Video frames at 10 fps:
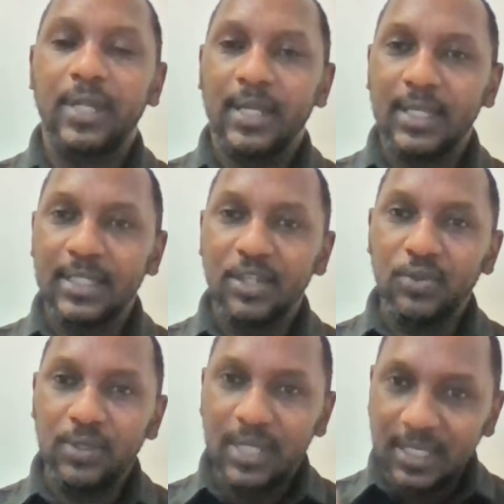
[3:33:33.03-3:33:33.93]
they can
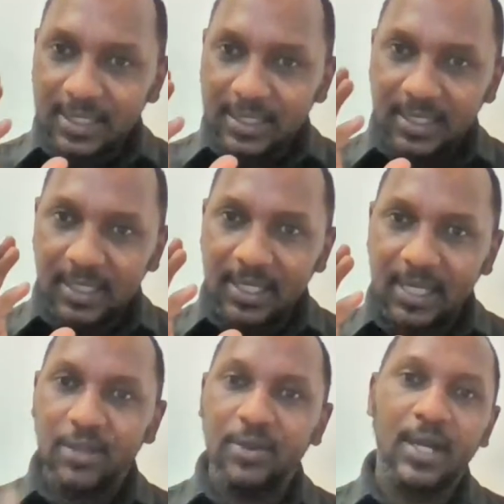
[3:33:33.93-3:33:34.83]
say your destiny
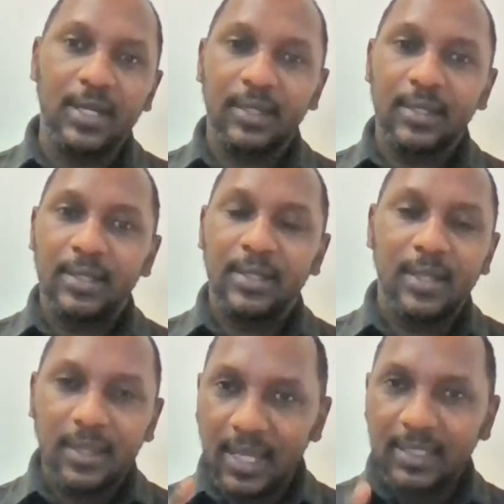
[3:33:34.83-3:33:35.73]
dinner you are.
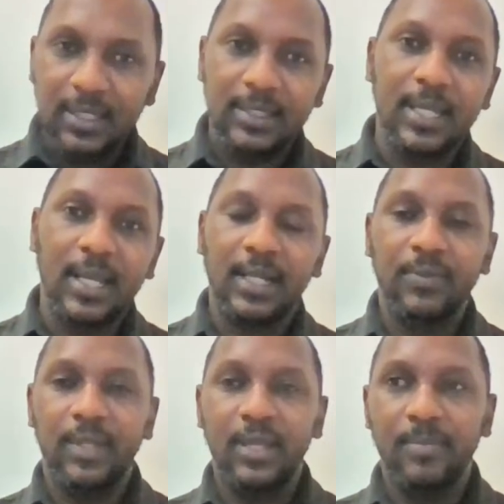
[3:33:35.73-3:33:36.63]
That's
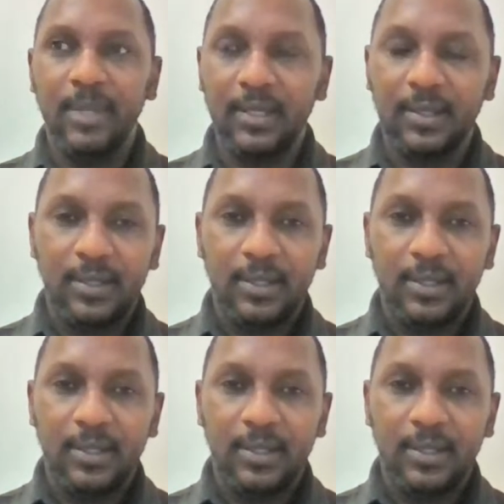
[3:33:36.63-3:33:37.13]
exactly what they mean.